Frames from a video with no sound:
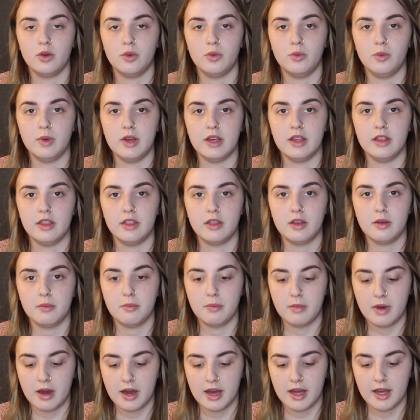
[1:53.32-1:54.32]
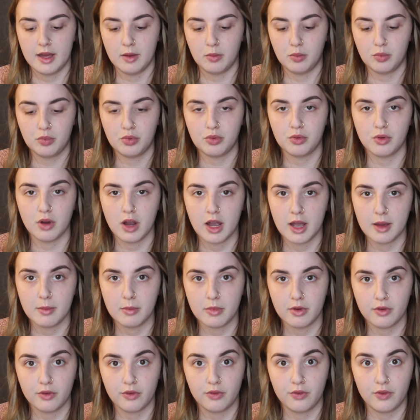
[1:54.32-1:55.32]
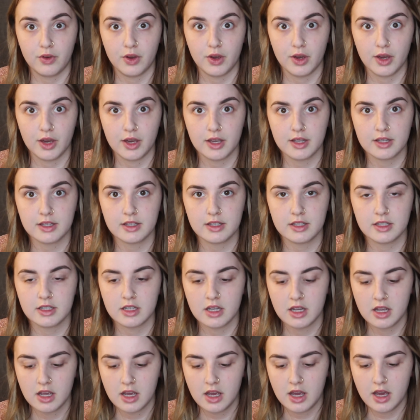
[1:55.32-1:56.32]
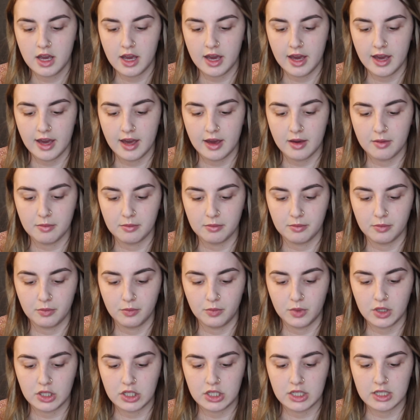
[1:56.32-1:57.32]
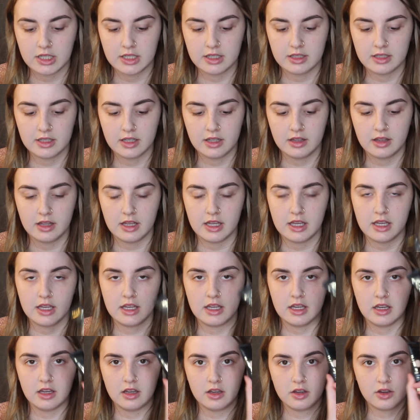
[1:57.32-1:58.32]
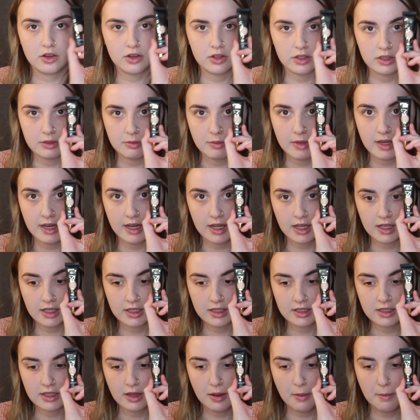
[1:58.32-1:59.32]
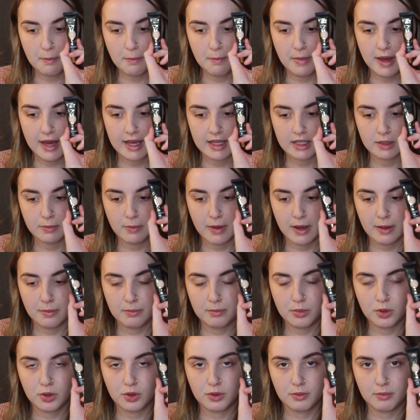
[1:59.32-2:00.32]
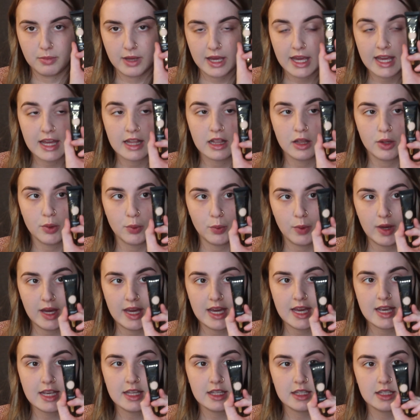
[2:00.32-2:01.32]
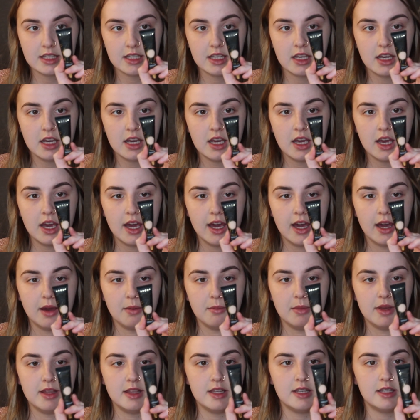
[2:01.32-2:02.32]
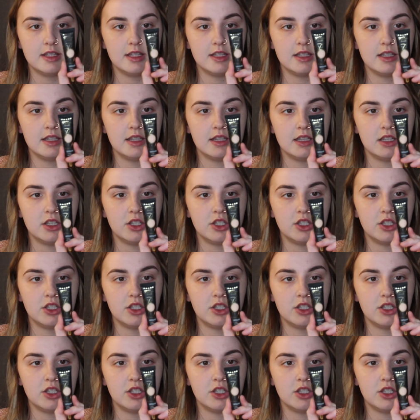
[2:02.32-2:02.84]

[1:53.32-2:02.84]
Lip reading: with my primer first, which is the Cosmetics Base by Louise, and this is in the